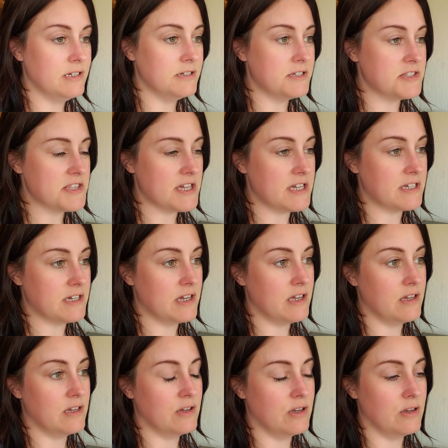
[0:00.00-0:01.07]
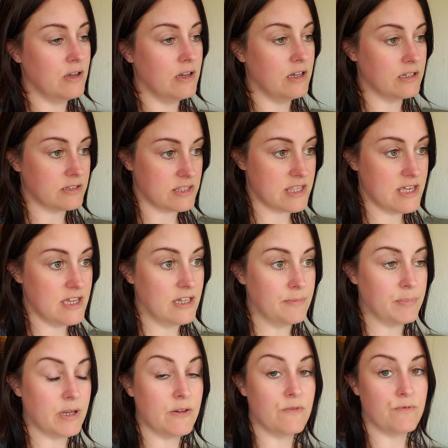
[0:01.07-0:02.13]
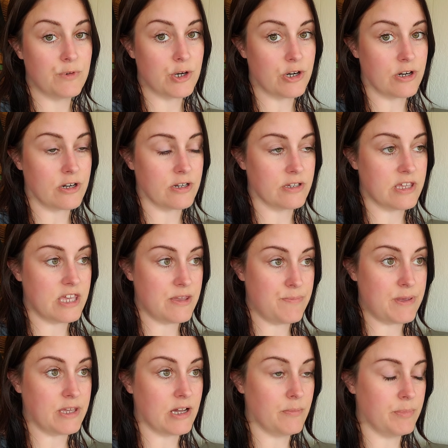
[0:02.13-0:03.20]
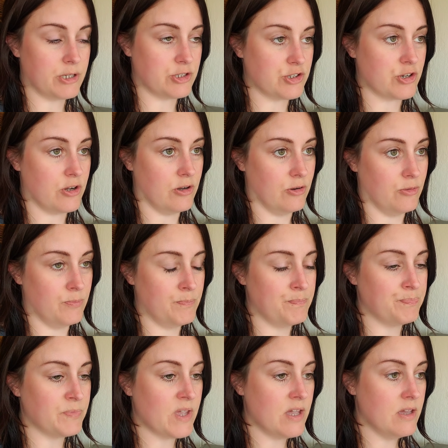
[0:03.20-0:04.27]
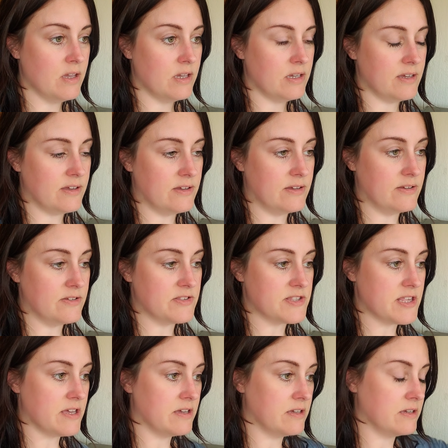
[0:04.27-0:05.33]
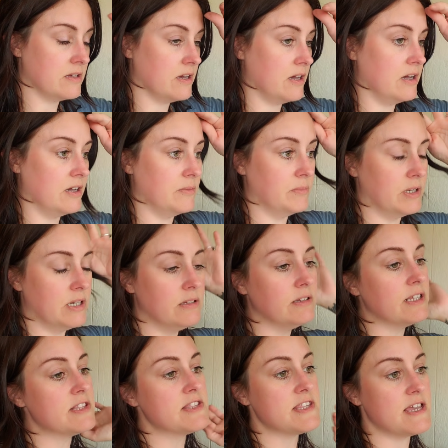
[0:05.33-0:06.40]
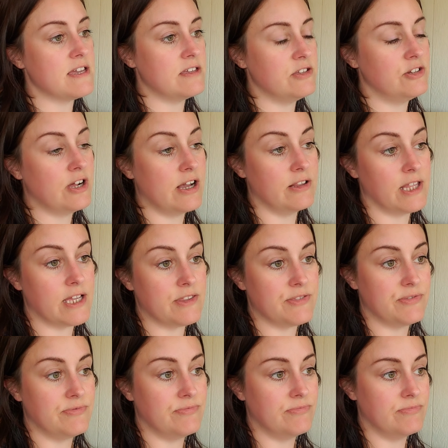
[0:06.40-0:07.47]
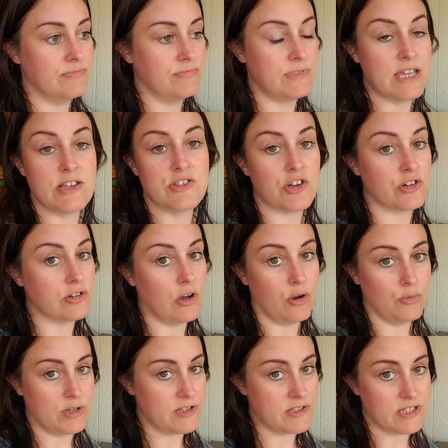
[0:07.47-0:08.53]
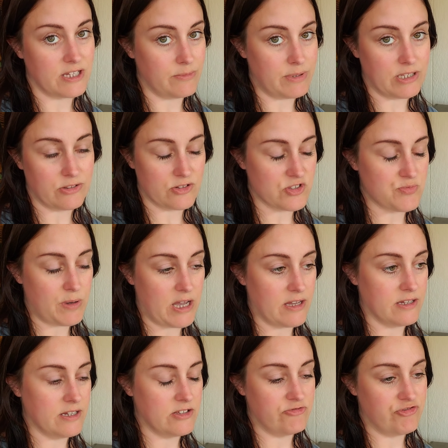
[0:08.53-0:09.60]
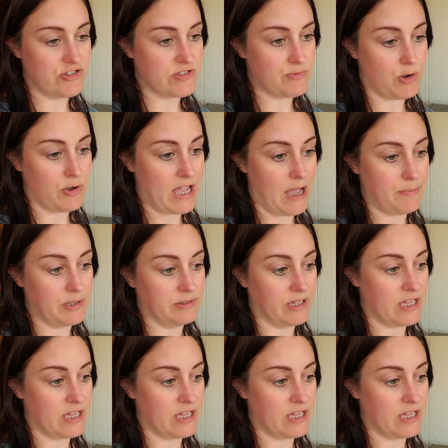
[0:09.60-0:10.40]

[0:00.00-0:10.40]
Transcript: It's like a tip for keeping up on your home is um, let's say, you know how like things aren't always going to be in their spot. It just won't happen.